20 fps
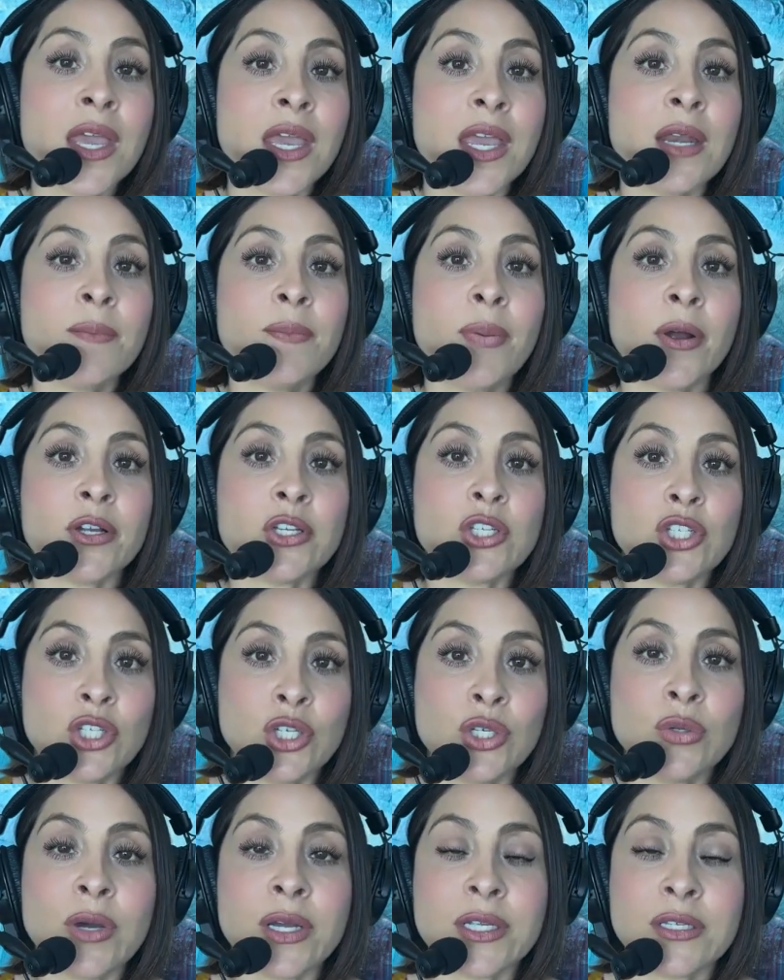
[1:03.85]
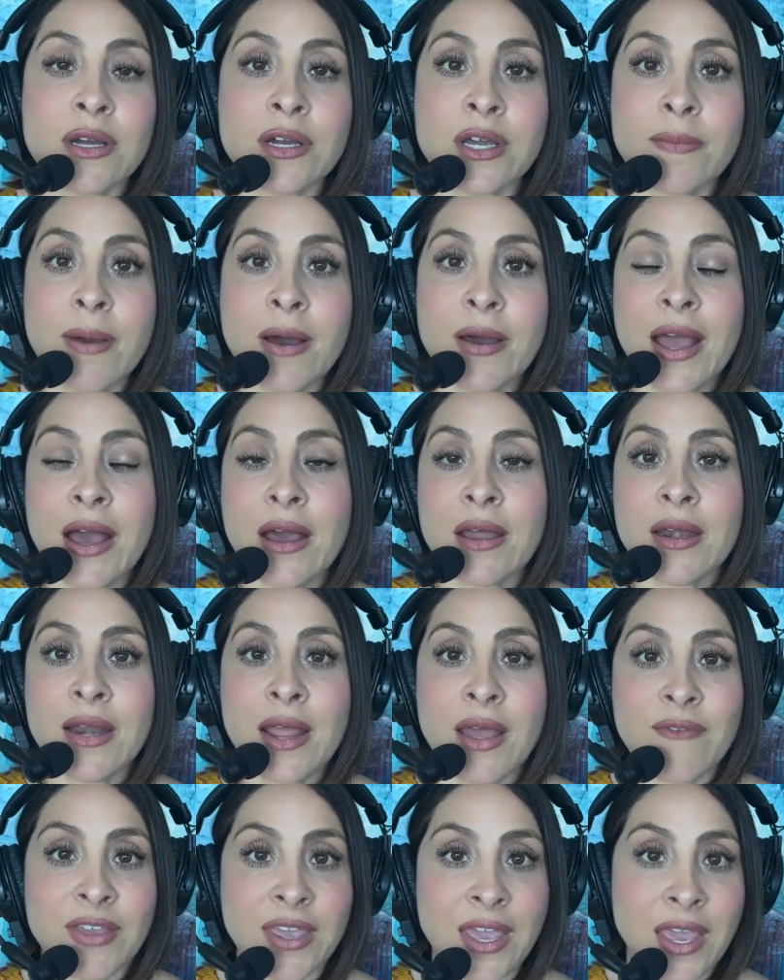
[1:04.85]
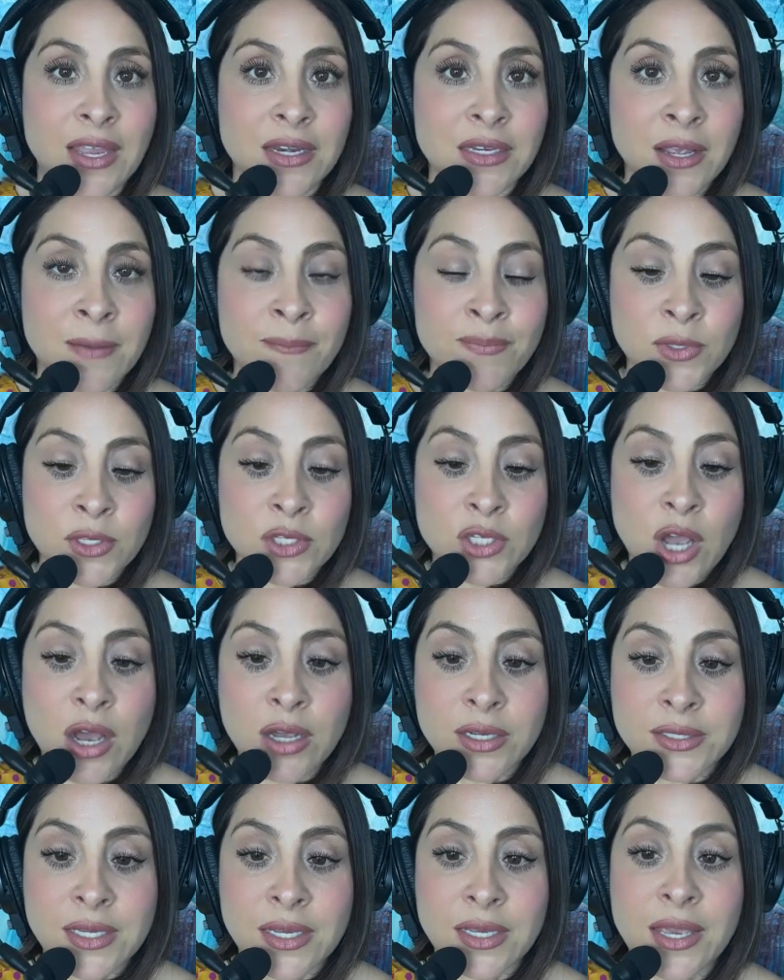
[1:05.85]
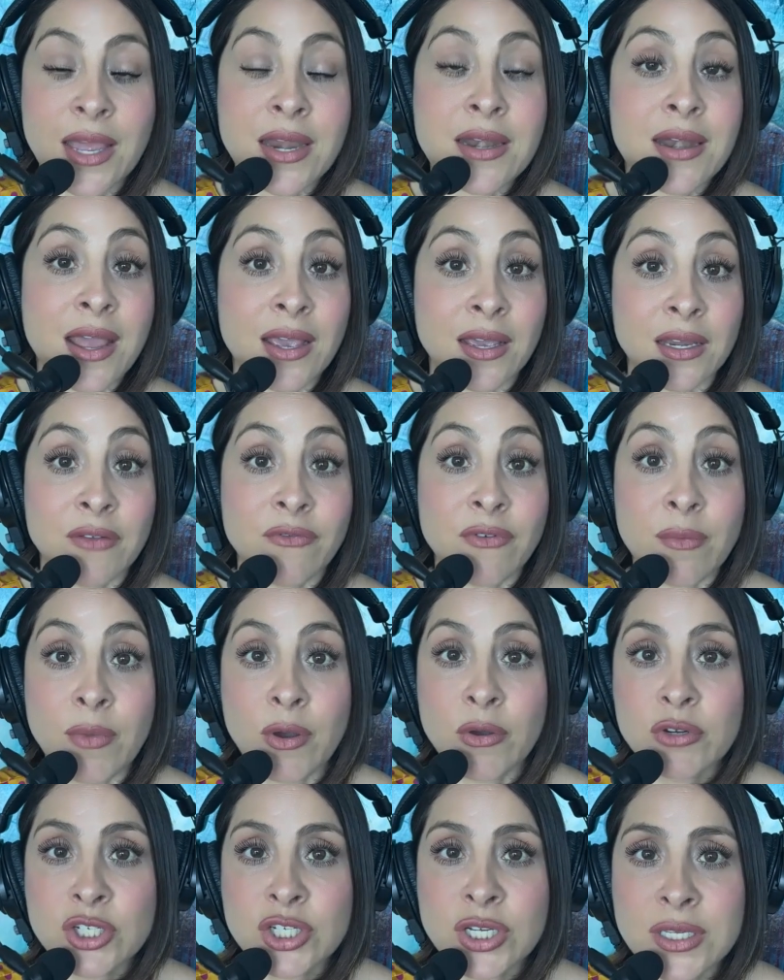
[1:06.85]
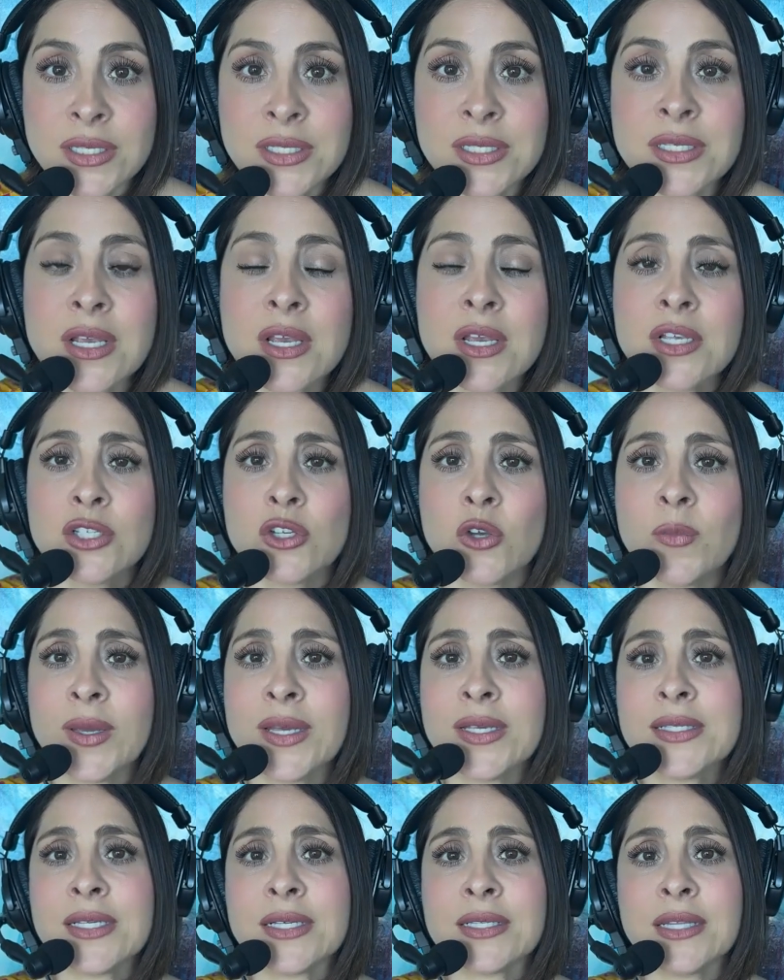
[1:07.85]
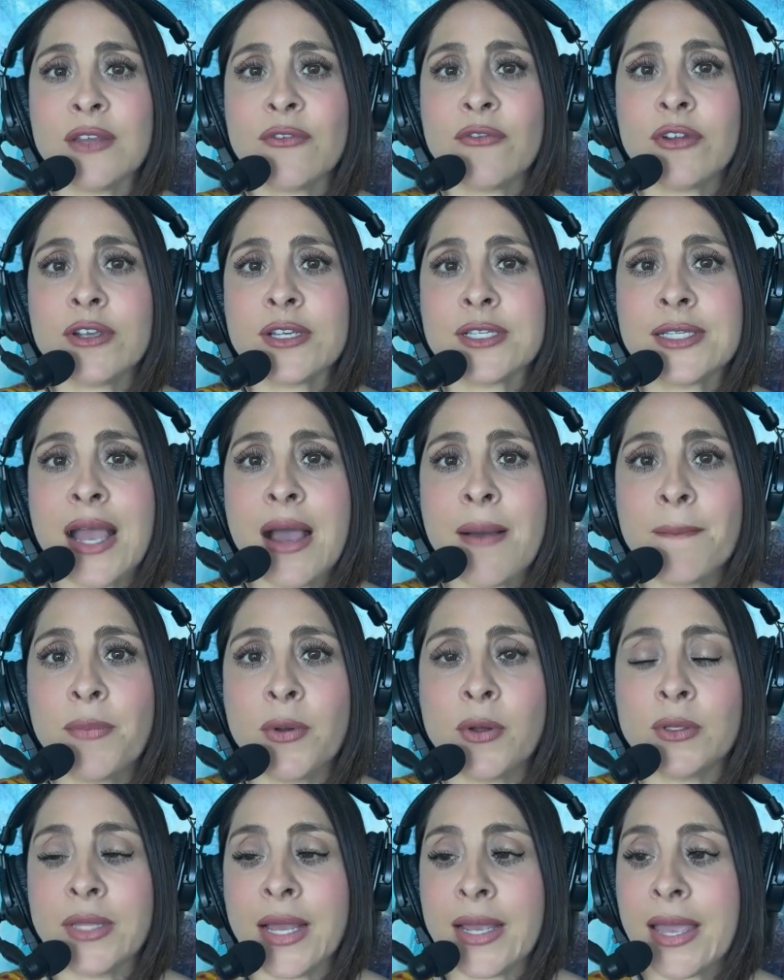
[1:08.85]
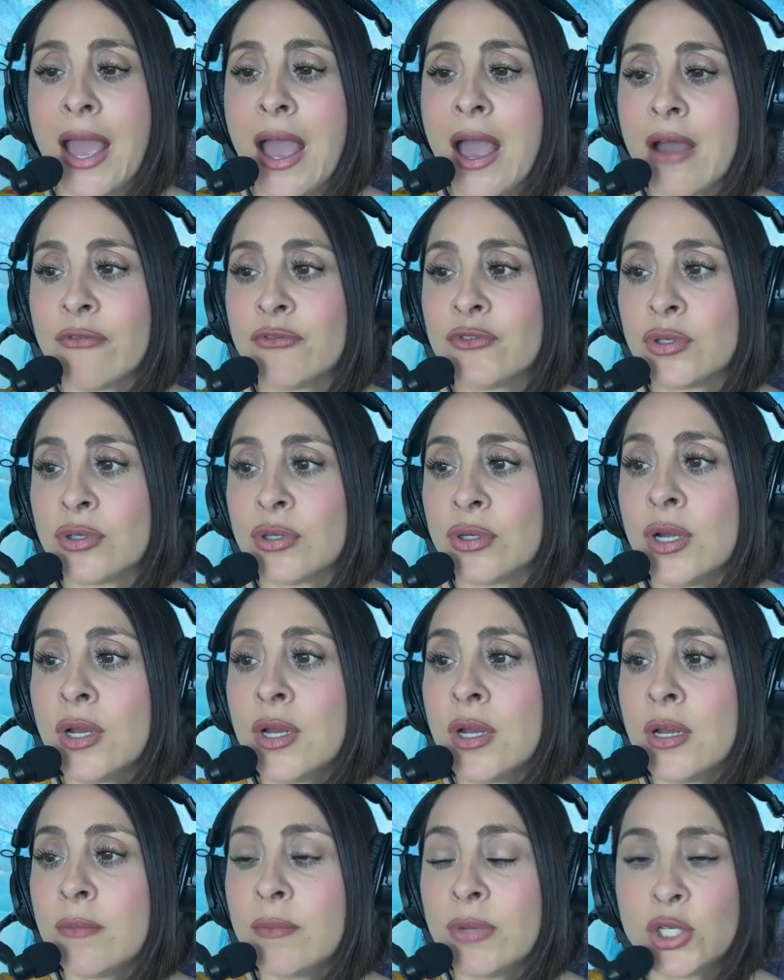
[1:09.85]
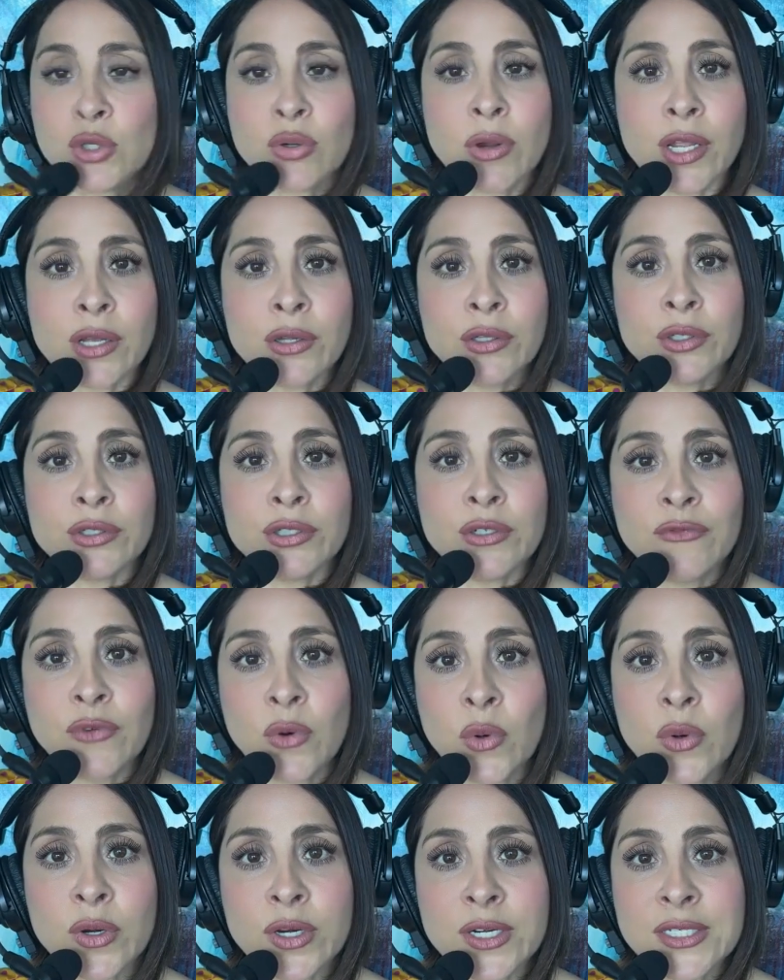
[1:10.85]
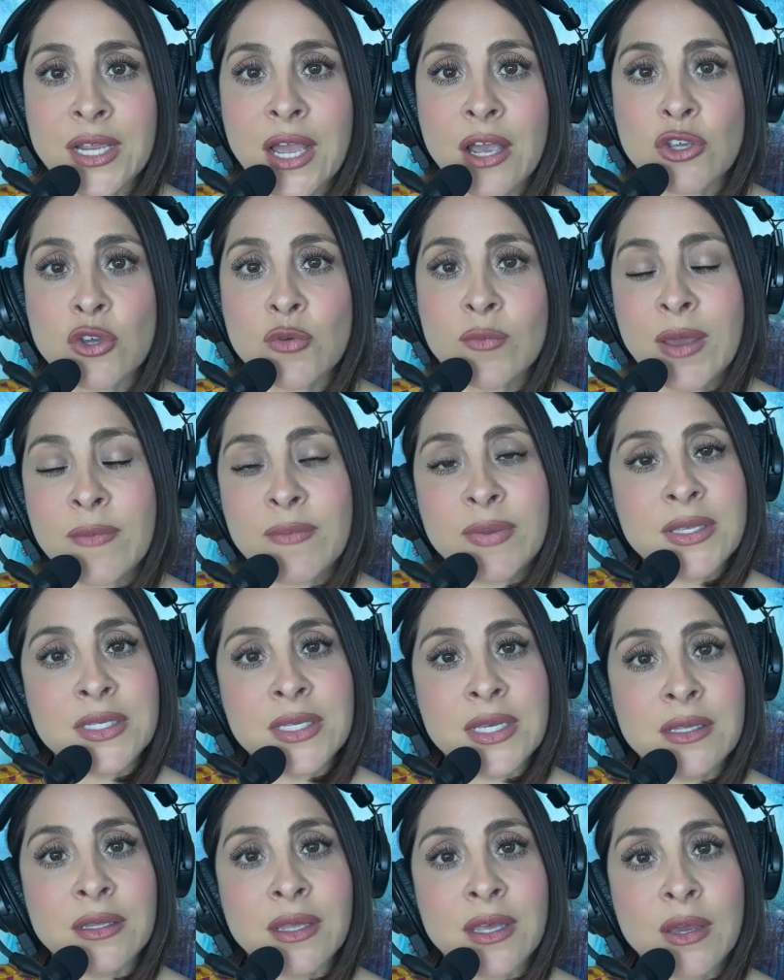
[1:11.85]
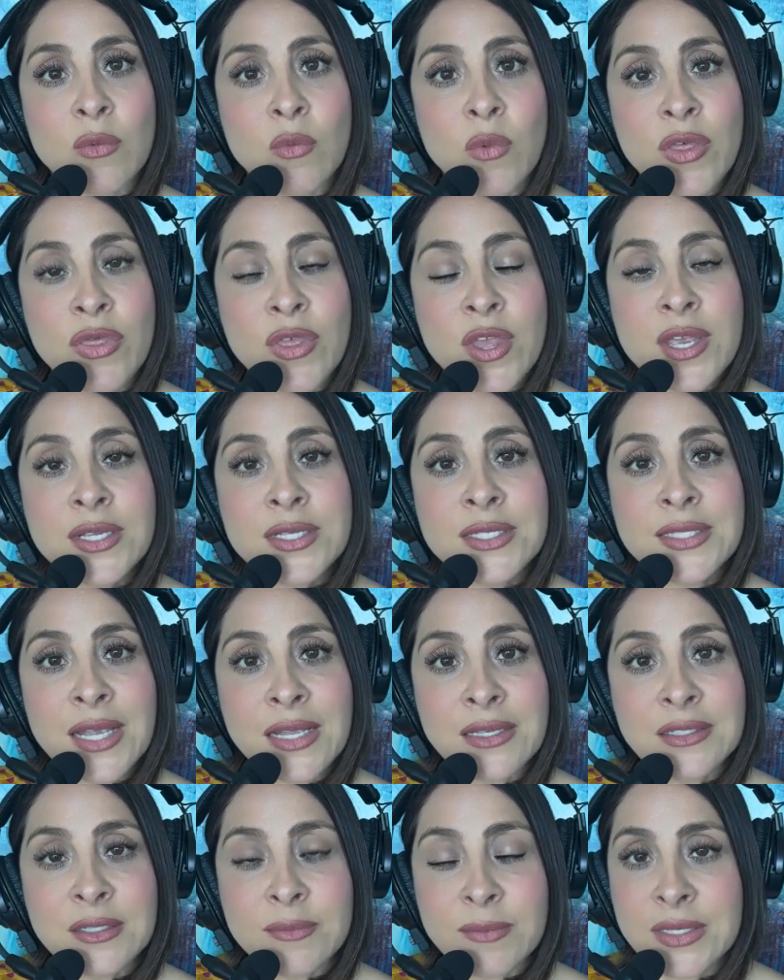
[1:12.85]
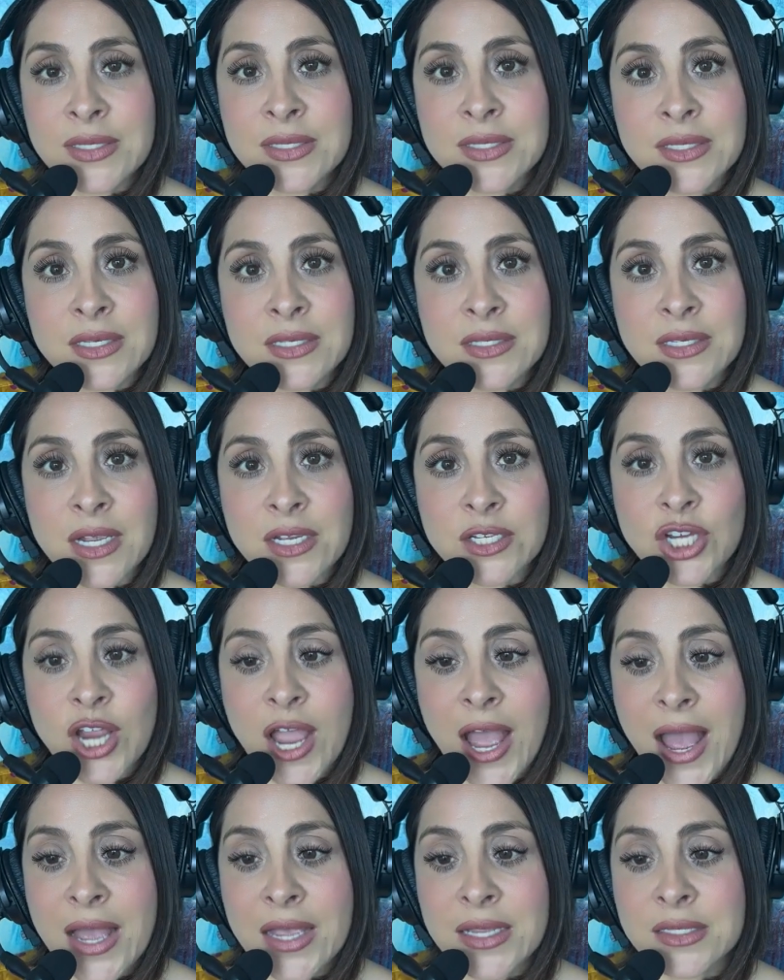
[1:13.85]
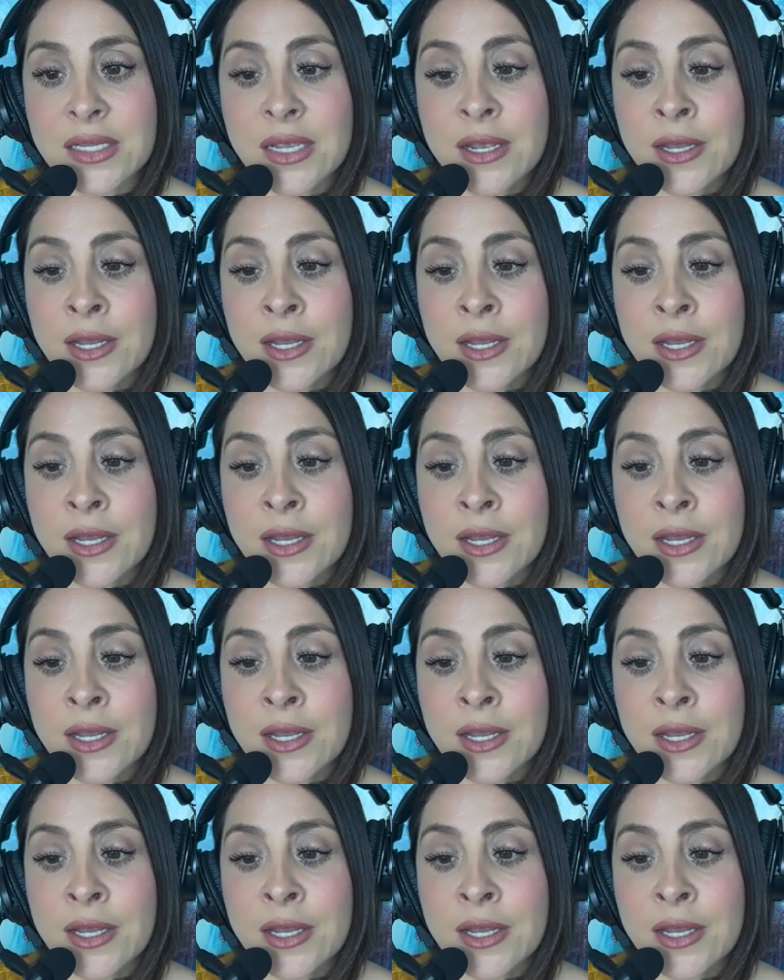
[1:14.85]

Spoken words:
In part 2, I talk about how to navigate toxic and negative emotions. So basically, for example, like after betrayal or divorce, how you might be dealing with sentiments such as